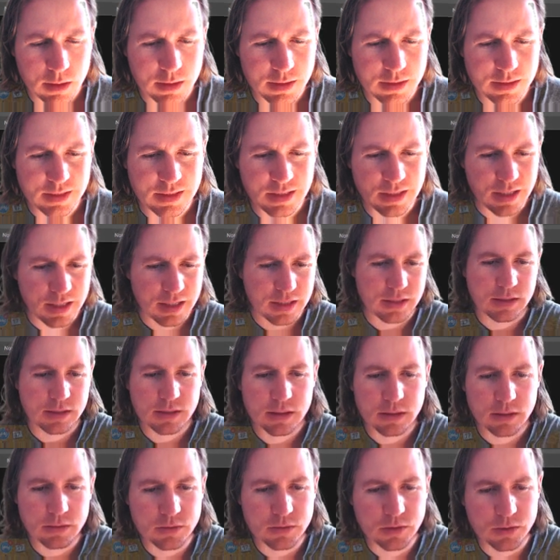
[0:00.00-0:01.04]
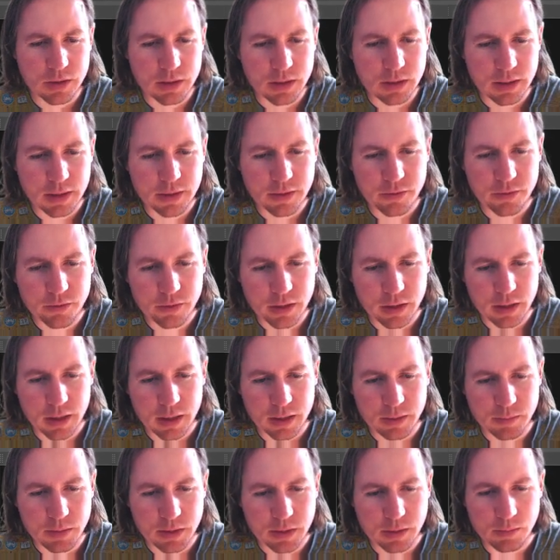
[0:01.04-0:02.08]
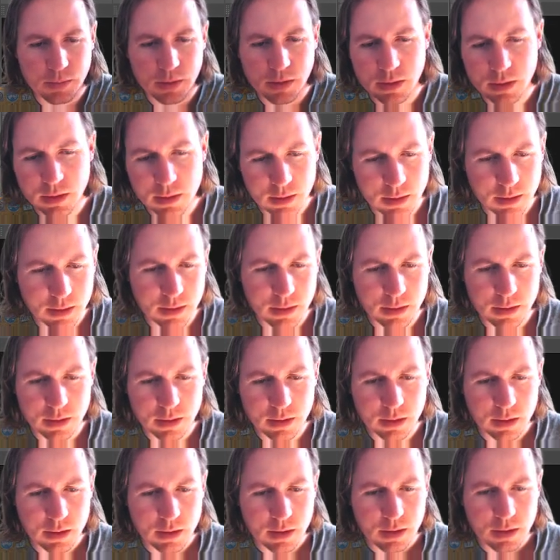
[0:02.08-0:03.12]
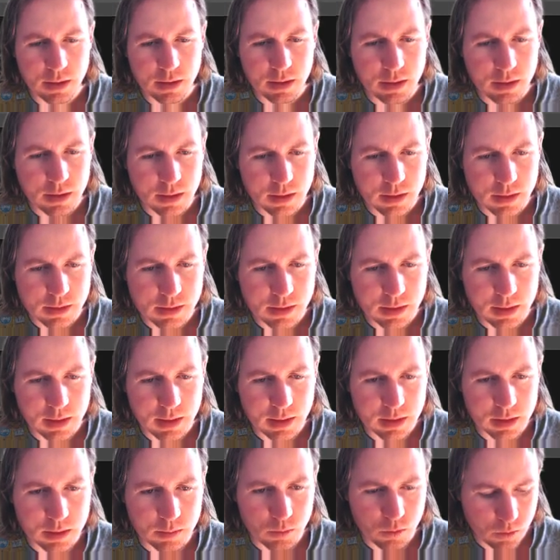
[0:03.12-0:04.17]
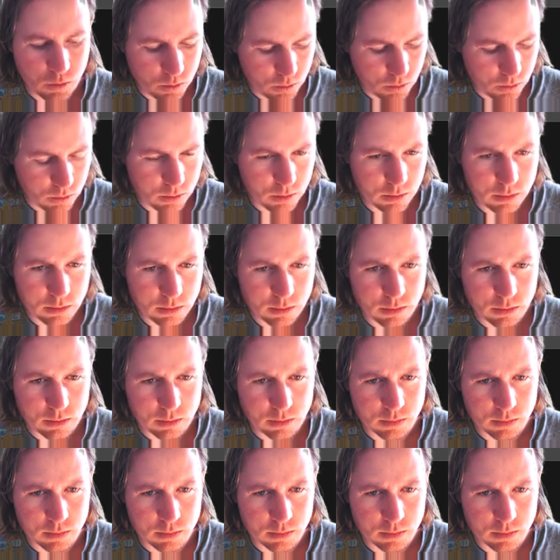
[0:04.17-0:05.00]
See, instead of doing like 3A, B, B, select them all.